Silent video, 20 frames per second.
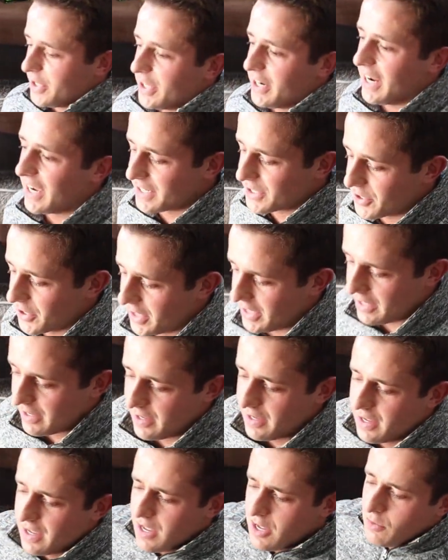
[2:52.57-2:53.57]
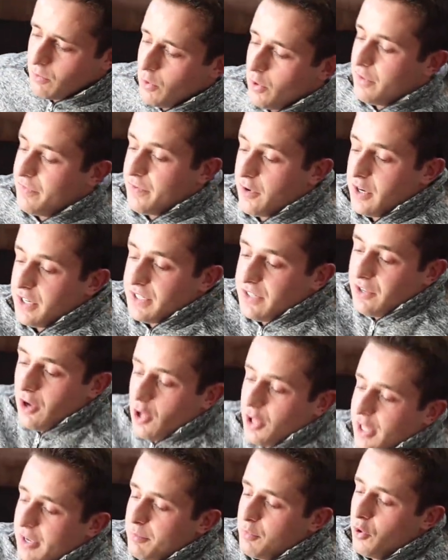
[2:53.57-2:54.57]
good actually, well first
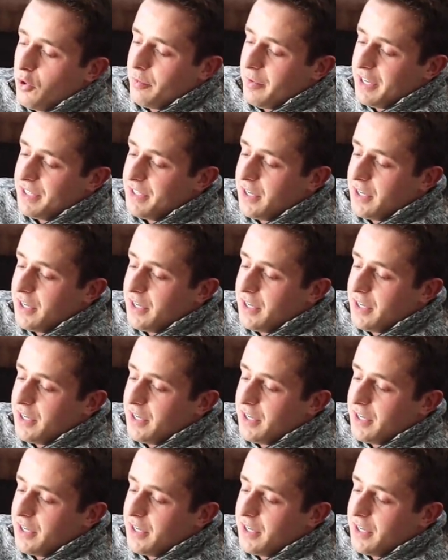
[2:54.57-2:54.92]
I'll like point my